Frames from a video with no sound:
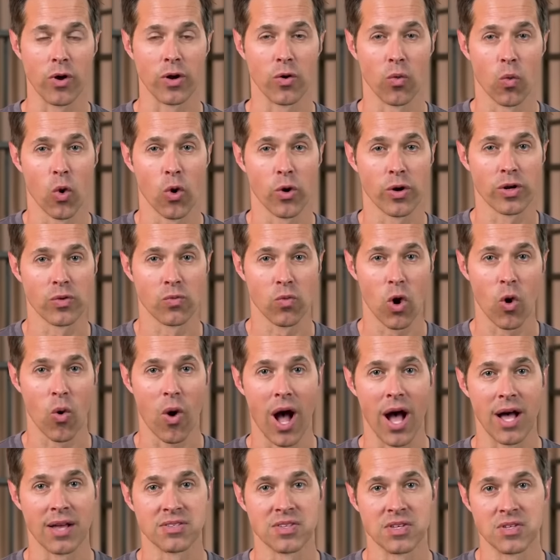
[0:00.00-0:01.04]
and awarded
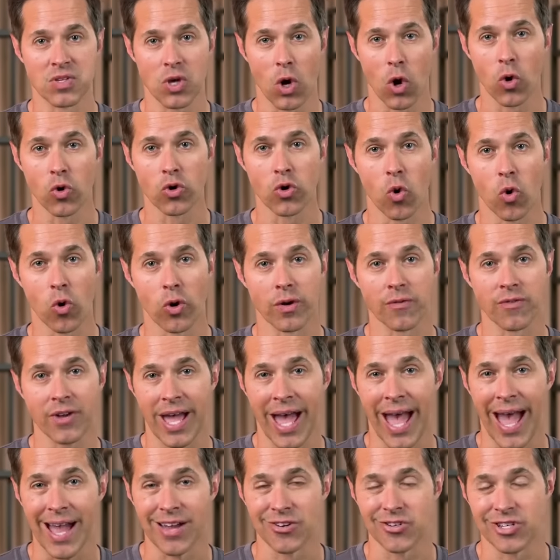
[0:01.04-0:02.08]
Rojas his own hoard of
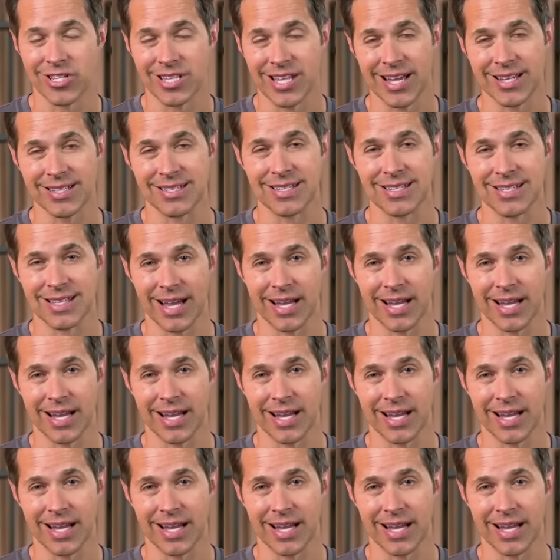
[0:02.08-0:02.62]
cash in nineteen